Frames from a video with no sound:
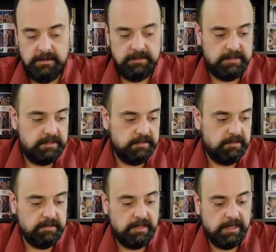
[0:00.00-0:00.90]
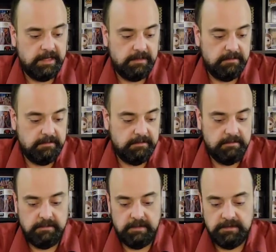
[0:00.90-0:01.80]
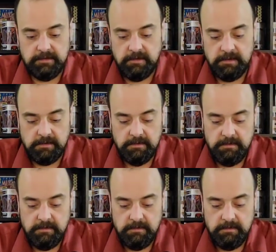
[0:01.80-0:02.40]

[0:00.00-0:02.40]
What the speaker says: So these looks like these are all